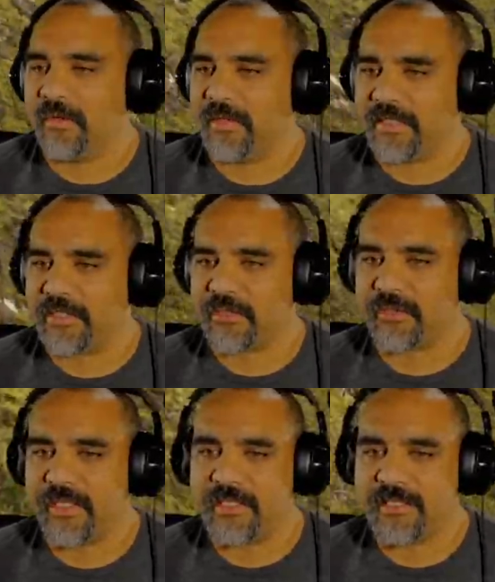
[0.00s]
these
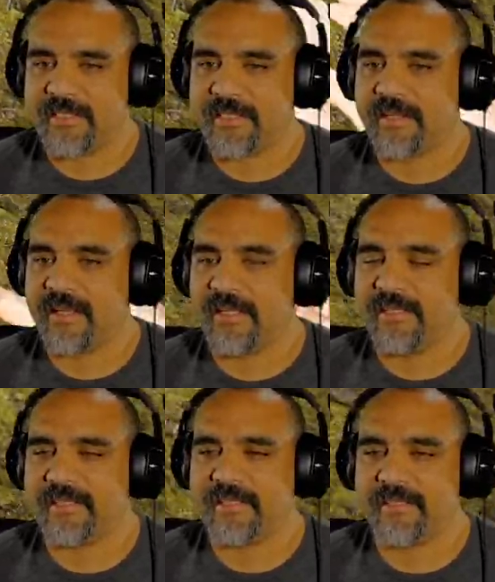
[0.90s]
trees
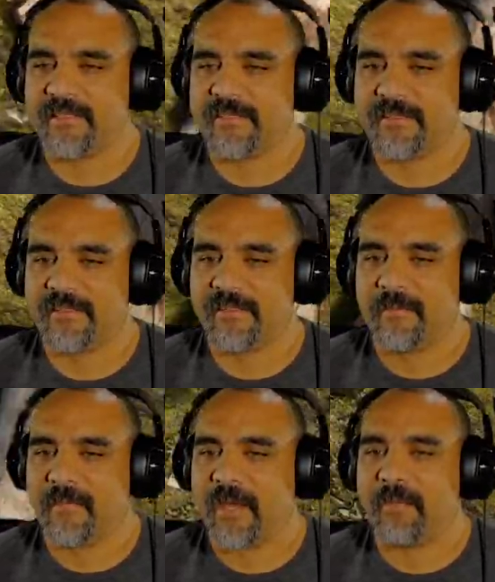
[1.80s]
tonight,
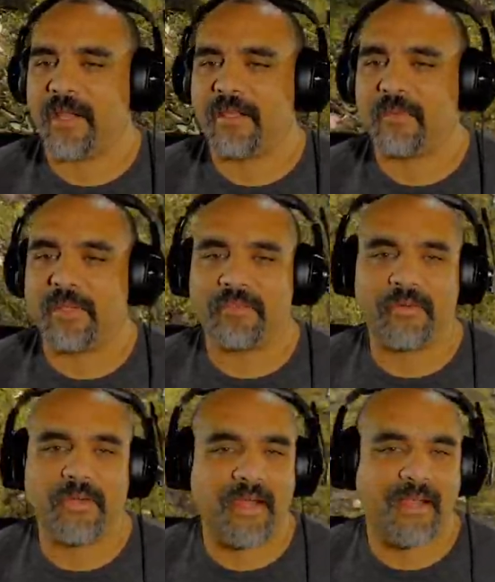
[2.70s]
I probably went
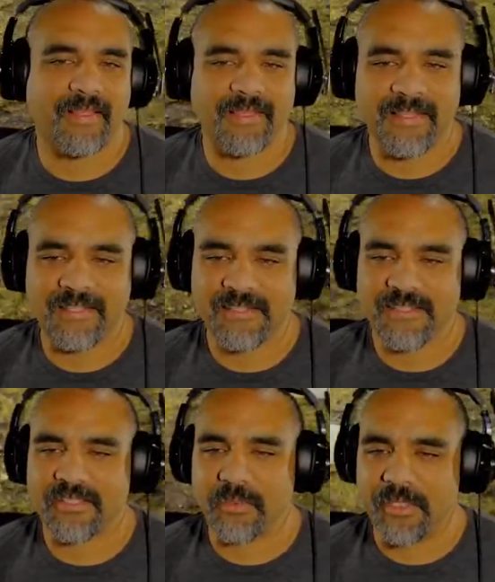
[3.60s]
through at
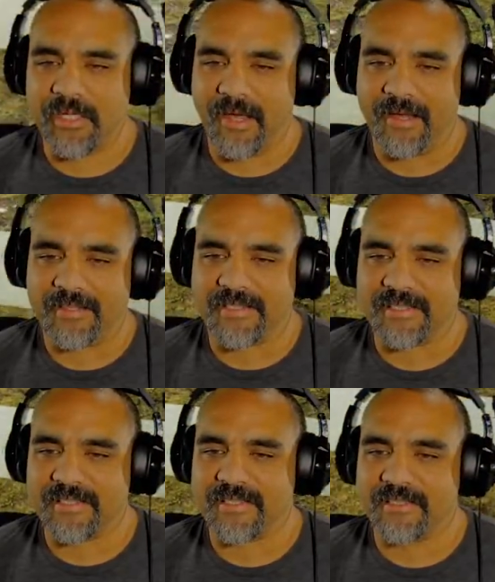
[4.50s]
least 20
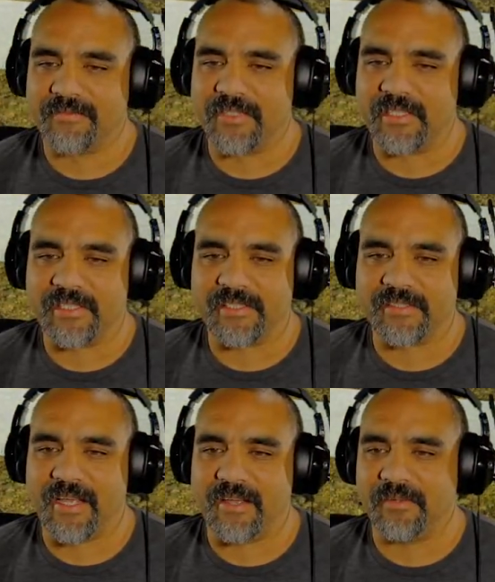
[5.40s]
axes to finish this
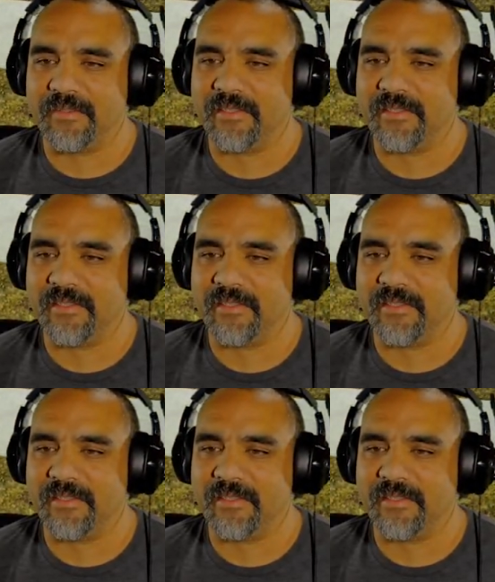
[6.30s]
out,